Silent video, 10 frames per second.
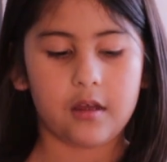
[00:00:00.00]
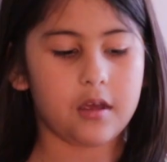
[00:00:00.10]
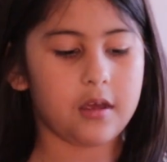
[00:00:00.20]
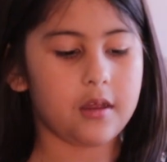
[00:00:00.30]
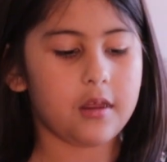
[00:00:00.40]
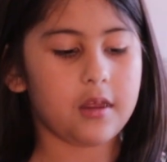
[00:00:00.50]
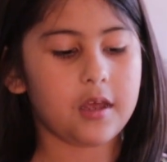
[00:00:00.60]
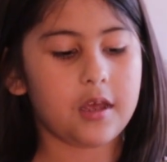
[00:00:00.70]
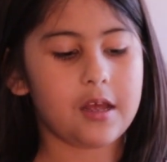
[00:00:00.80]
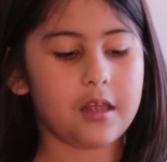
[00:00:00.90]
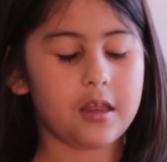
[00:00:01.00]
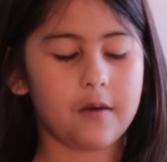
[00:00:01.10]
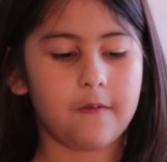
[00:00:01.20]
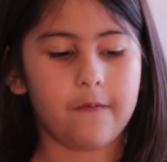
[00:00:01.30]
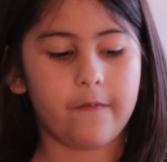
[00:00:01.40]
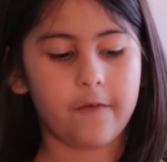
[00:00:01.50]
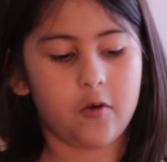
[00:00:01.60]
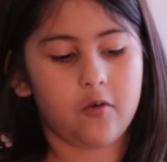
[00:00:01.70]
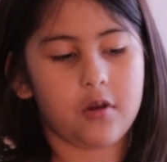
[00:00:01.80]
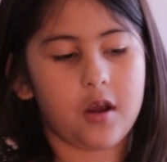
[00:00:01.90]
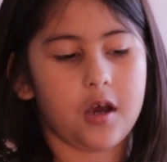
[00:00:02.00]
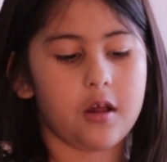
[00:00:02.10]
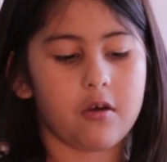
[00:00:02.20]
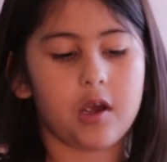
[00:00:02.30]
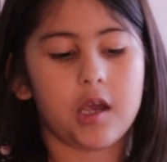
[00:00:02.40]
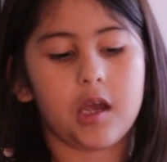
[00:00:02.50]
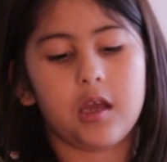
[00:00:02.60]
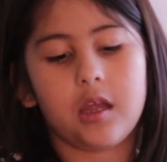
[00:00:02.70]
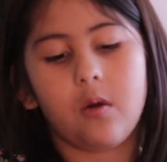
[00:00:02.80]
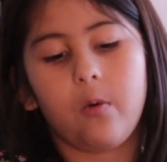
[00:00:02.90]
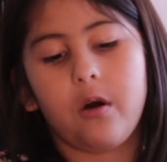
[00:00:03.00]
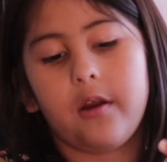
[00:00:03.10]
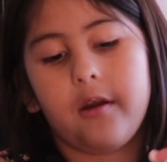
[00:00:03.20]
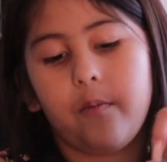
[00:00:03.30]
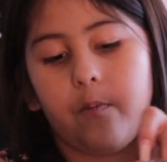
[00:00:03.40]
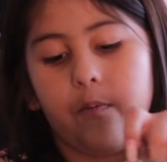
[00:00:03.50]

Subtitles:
And then the food coloring and the water.